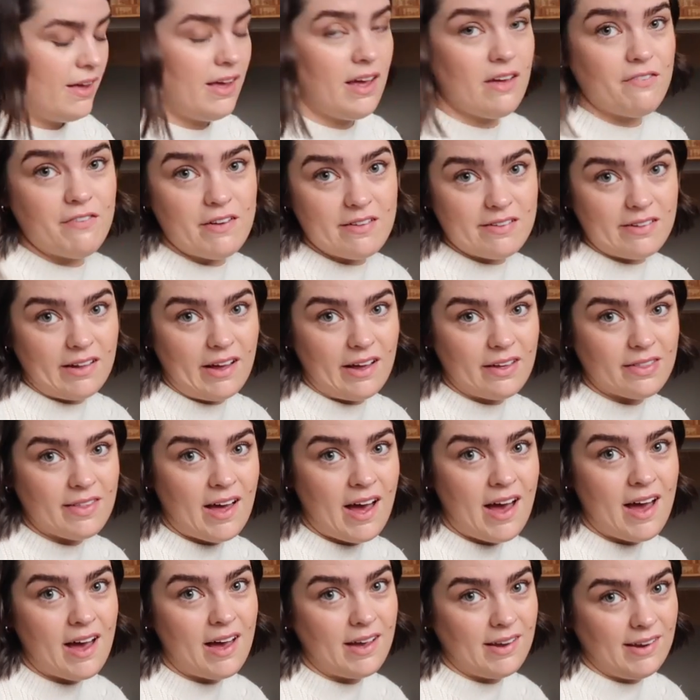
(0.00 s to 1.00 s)
if it's like
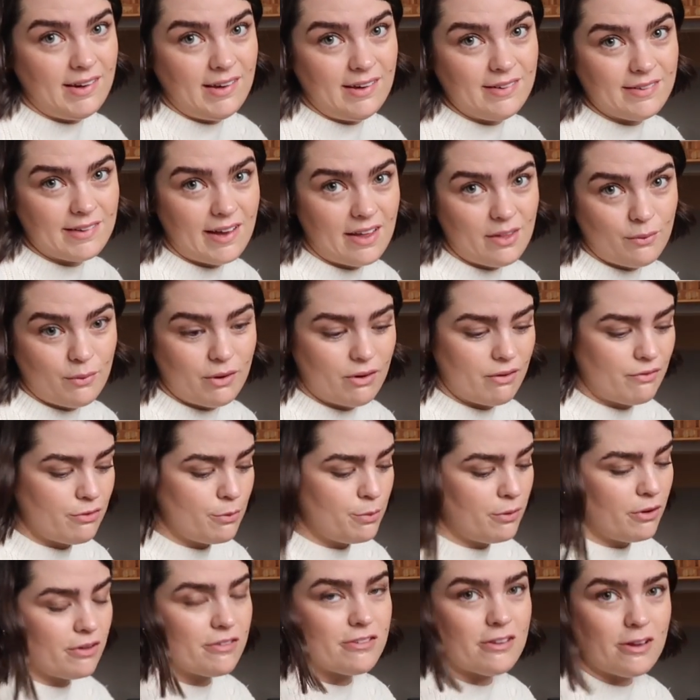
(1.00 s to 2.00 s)
that and you need to get one off the
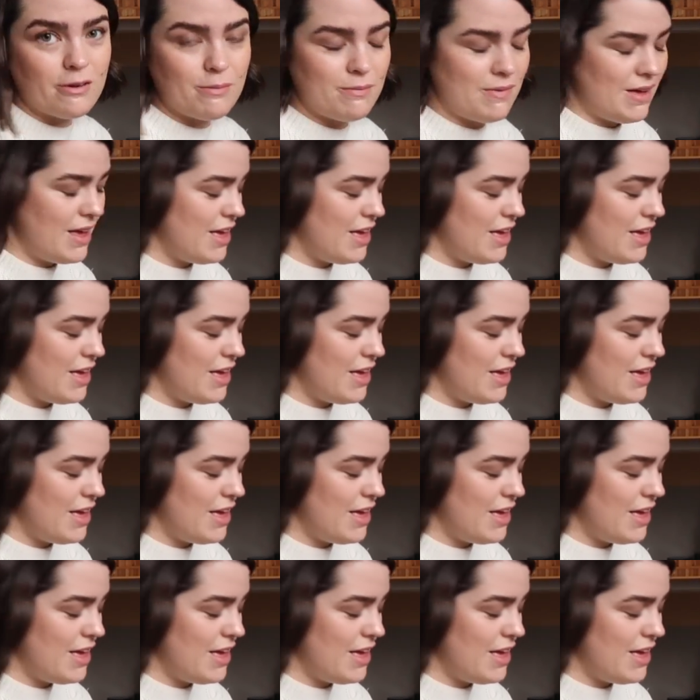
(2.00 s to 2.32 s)
bottom,